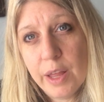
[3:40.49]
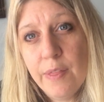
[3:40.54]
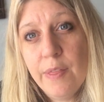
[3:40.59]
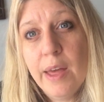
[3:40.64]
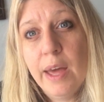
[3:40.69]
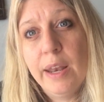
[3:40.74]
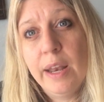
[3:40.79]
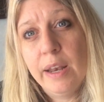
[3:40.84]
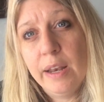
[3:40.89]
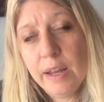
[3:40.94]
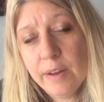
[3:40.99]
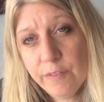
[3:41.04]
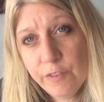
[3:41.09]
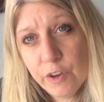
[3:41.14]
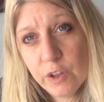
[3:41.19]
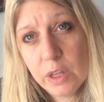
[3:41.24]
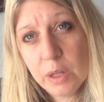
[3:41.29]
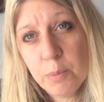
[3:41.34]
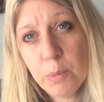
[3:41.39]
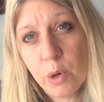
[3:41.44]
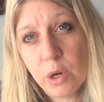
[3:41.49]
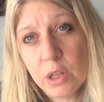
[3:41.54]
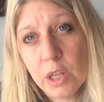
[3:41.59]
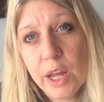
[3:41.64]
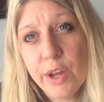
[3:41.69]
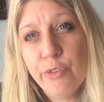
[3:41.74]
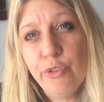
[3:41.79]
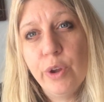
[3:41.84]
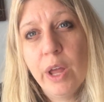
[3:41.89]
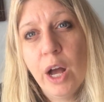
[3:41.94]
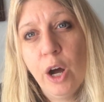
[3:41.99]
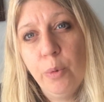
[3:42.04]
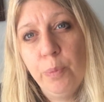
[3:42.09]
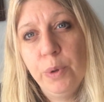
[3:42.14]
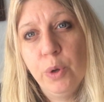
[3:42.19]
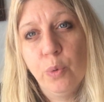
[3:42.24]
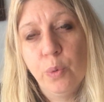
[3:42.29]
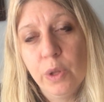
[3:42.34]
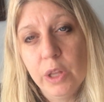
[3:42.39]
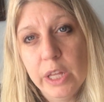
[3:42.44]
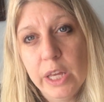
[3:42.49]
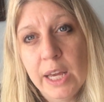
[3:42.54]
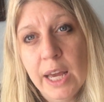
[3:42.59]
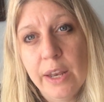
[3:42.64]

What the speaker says: and then in Infinitely More Life, we help you really